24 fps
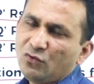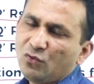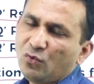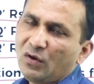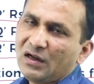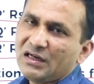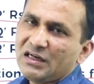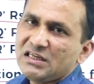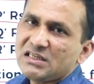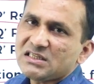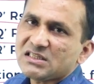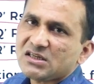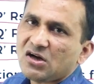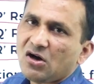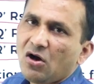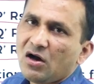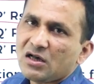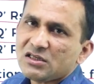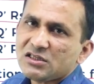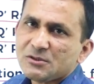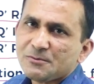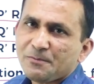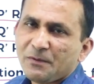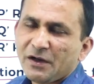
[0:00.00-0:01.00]
One is
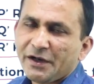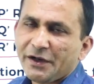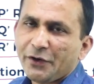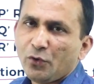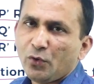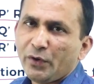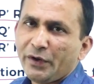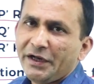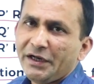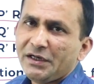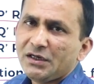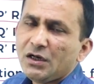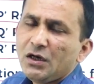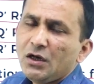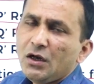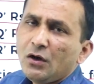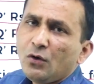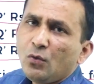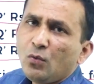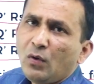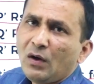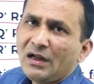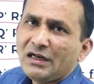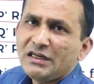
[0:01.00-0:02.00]
cost per unit,
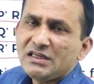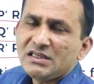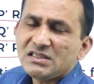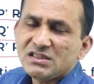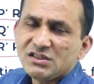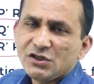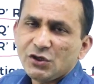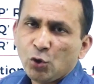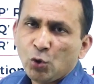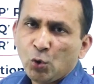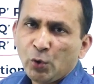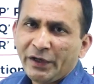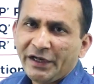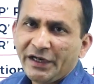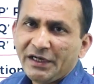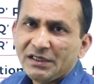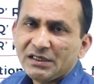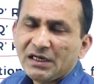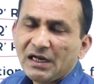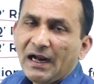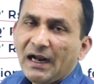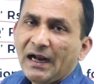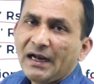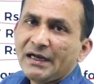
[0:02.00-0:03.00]
one is
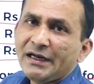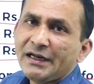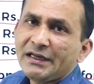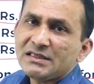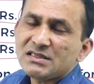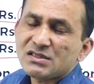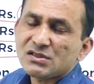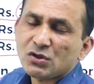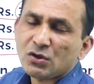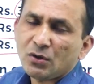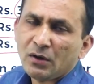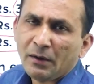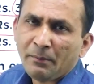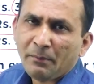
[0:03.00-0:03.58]
unit and is uh,